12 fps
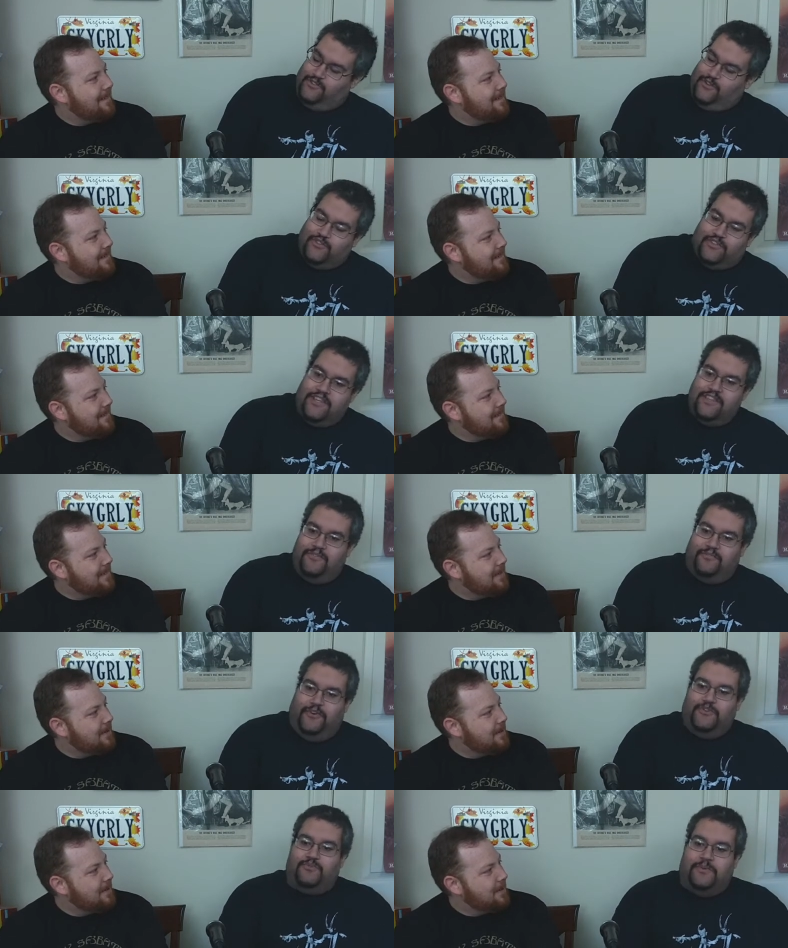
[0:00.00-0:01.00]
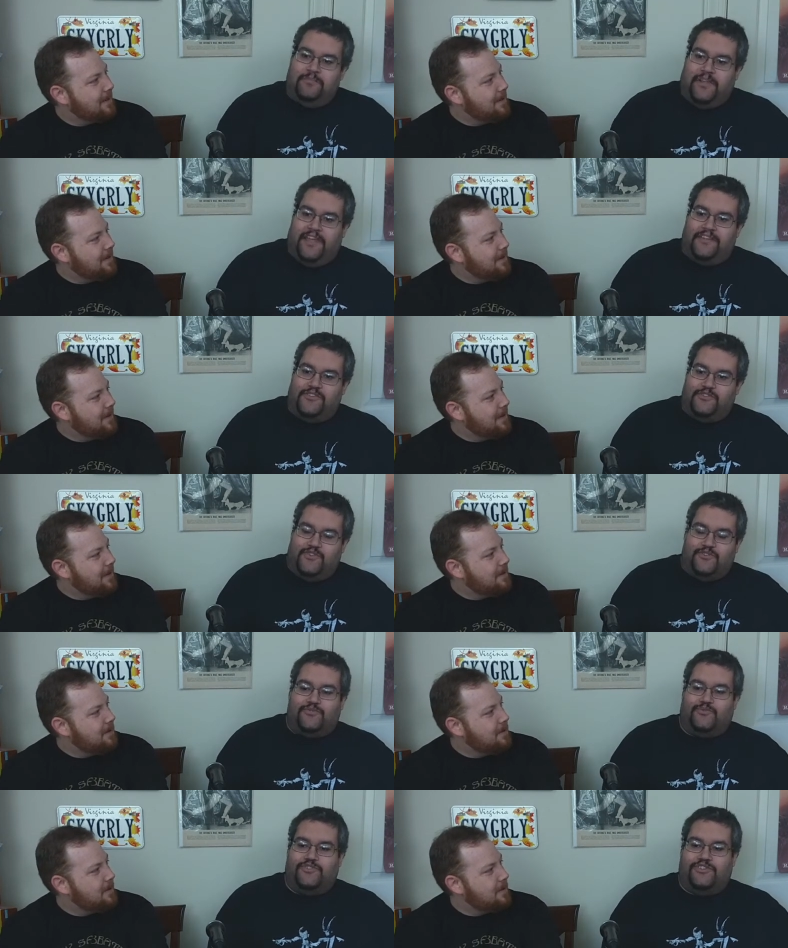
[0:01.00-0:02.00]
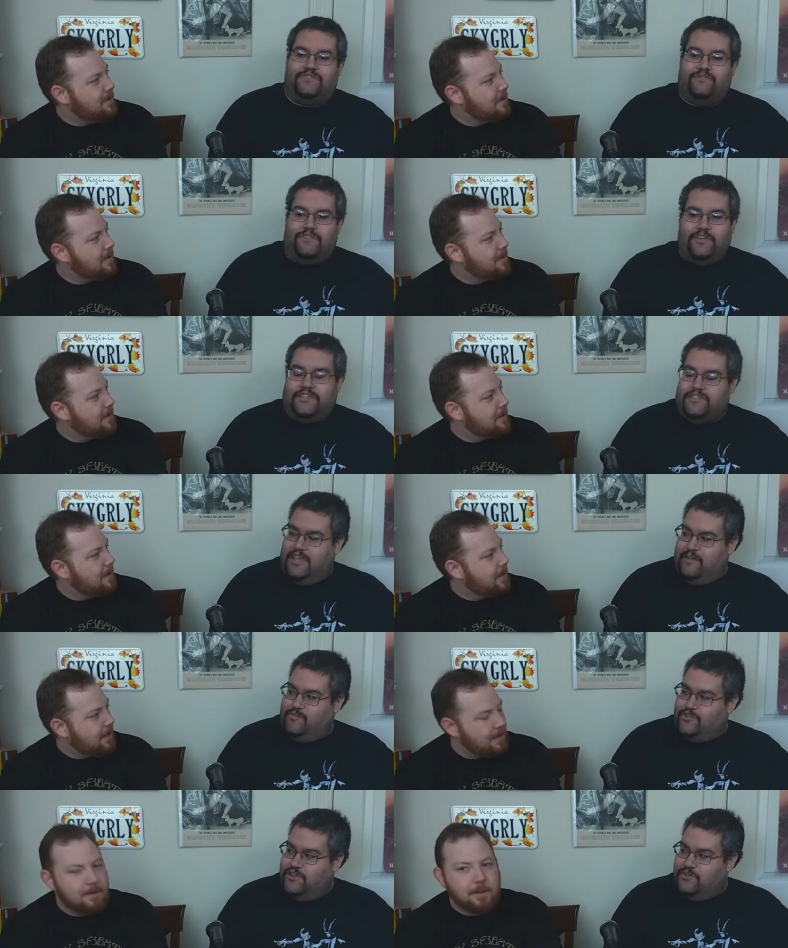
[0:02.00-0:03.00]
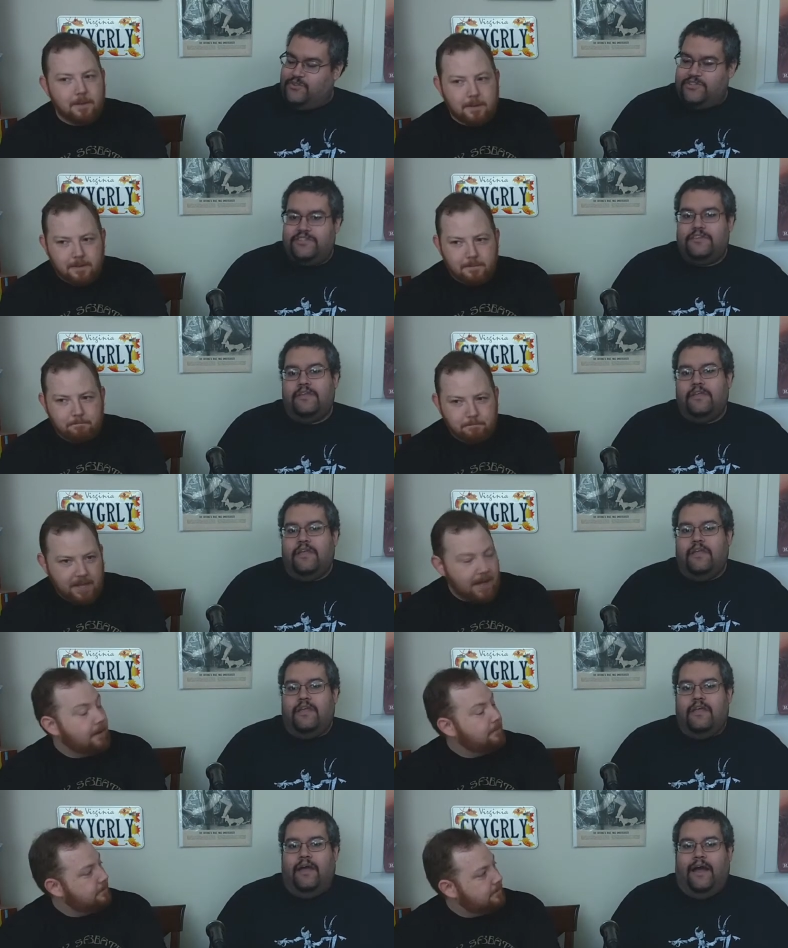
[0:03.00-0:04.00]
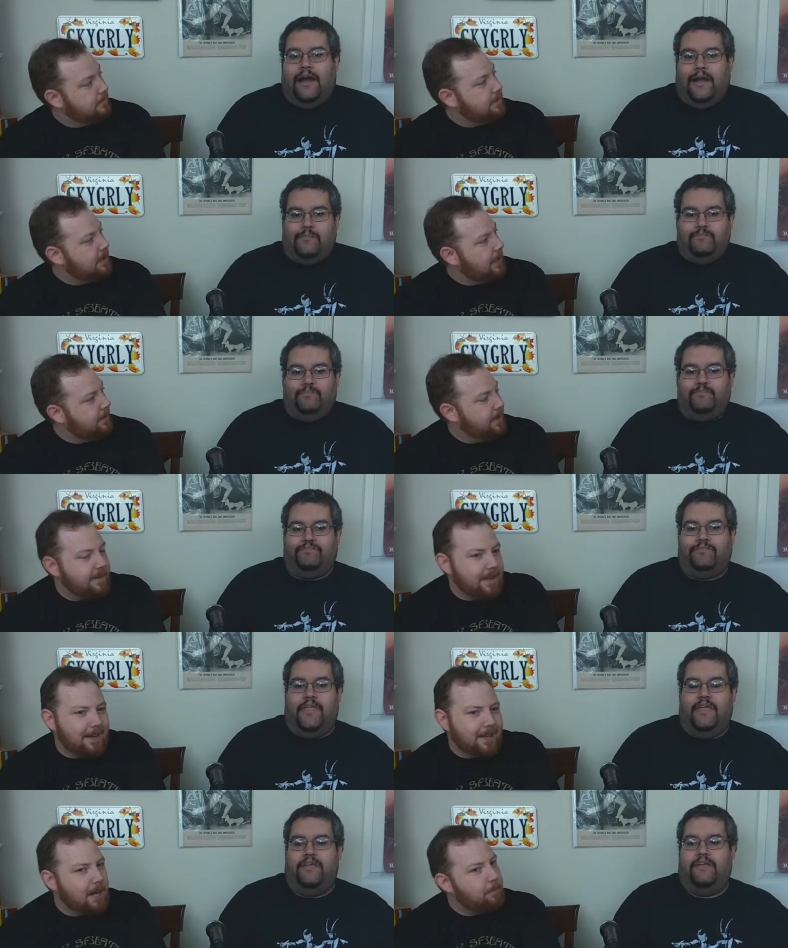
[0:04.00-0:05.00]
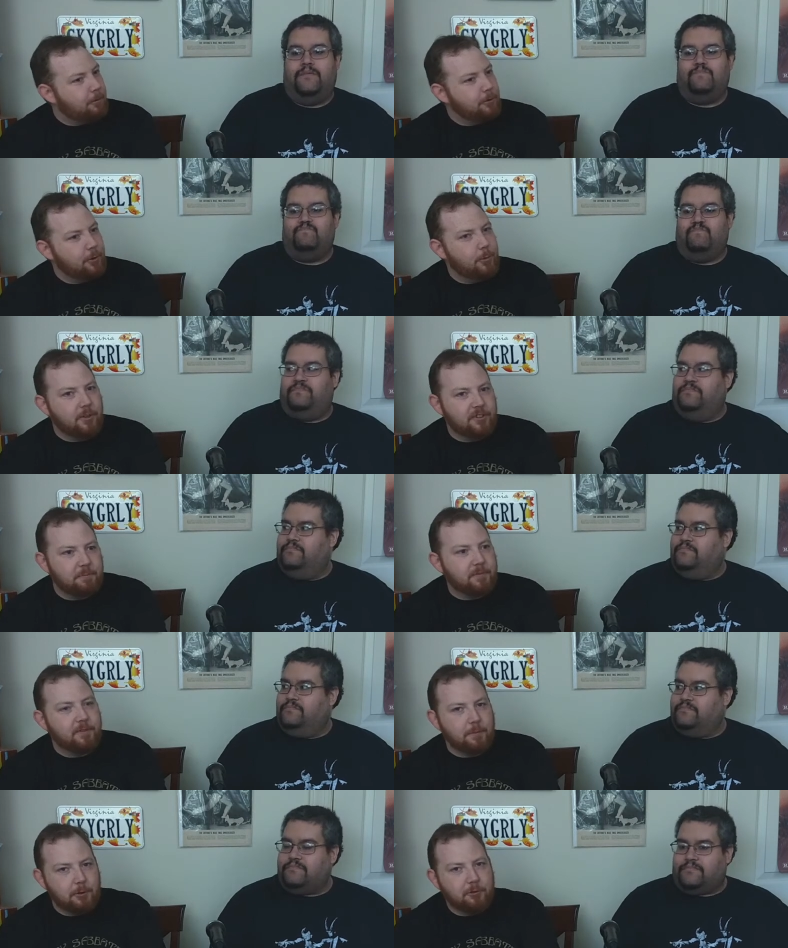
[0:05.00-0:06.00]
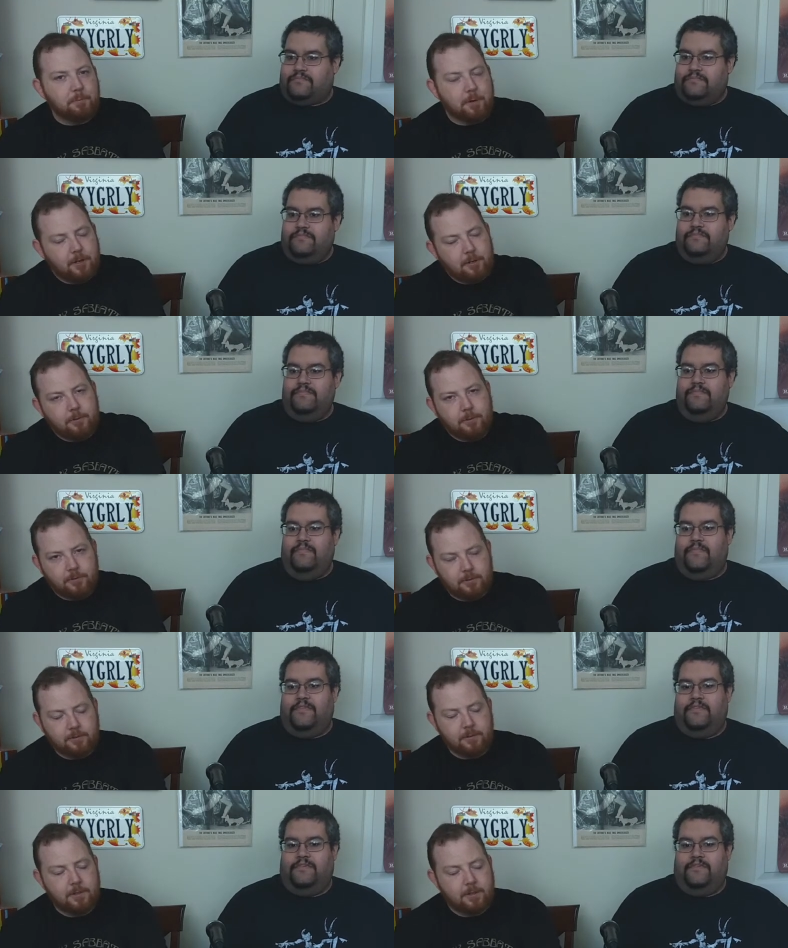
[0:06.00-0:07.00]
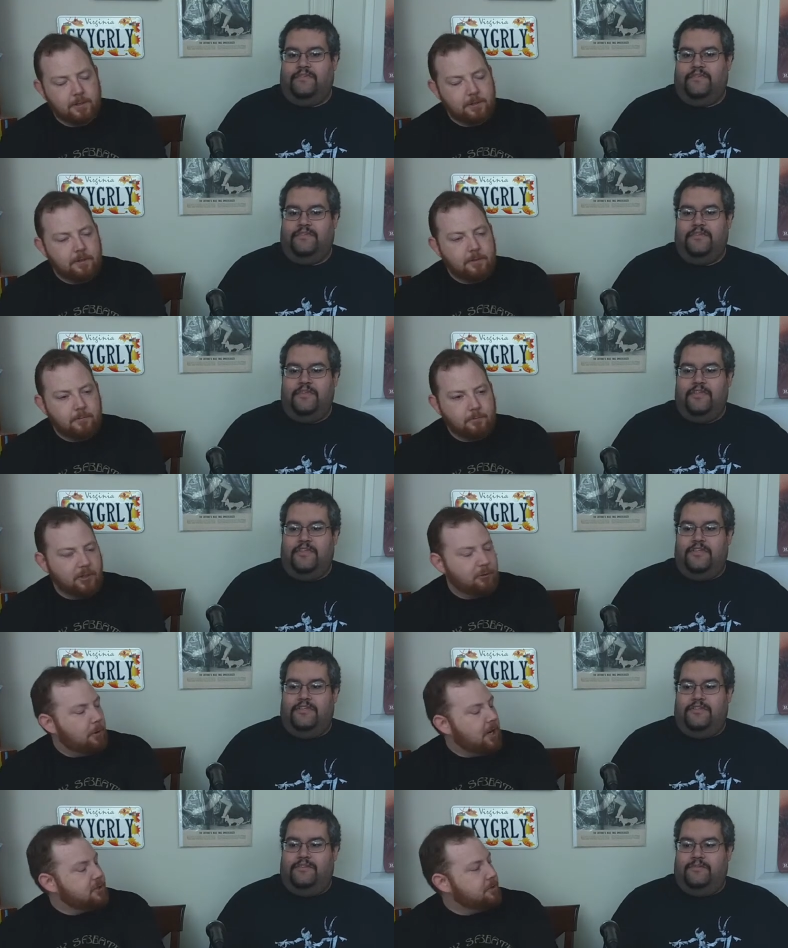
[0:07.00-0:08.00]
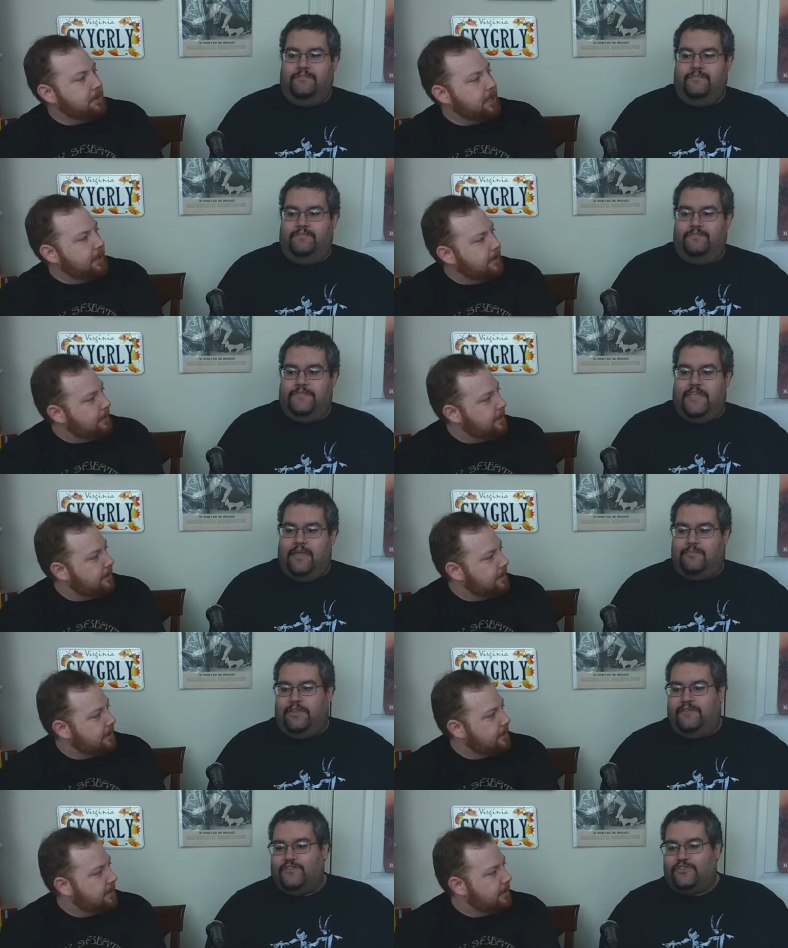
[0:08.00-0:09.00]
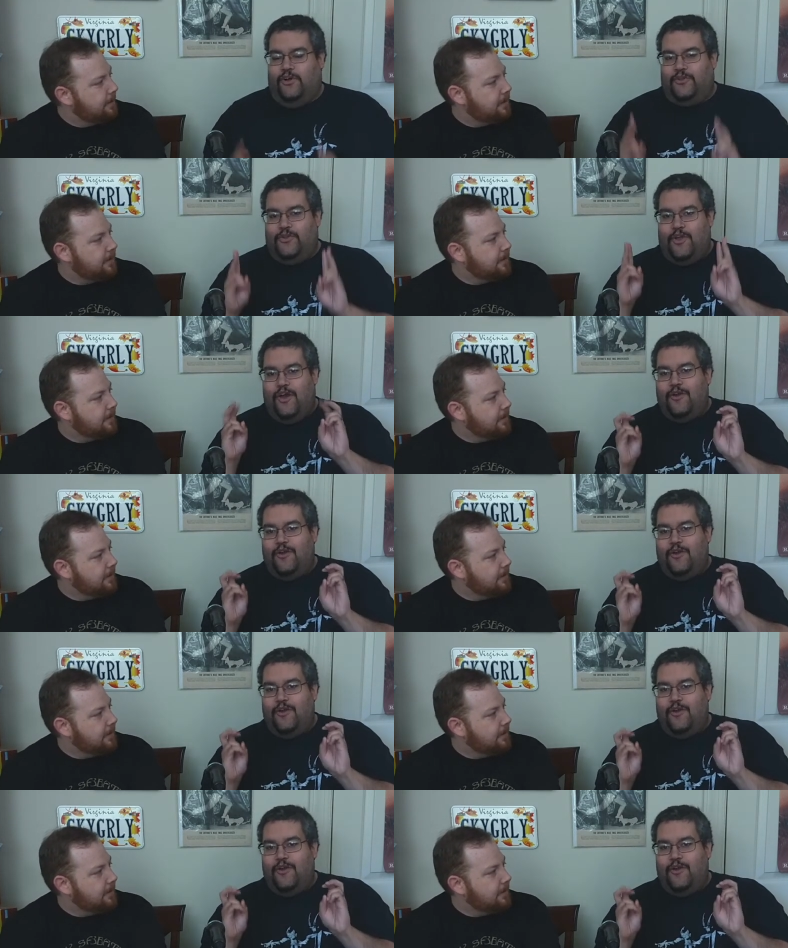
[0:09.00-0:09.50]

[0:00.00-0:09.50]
Speaker 1: had just seen the first one, but like the jokes were just the same jokes.
Speaker 2: Yeah, um, they had a couple new ones, but for the most part it was rinse, wash, repeat. Yeah, I believe it's called an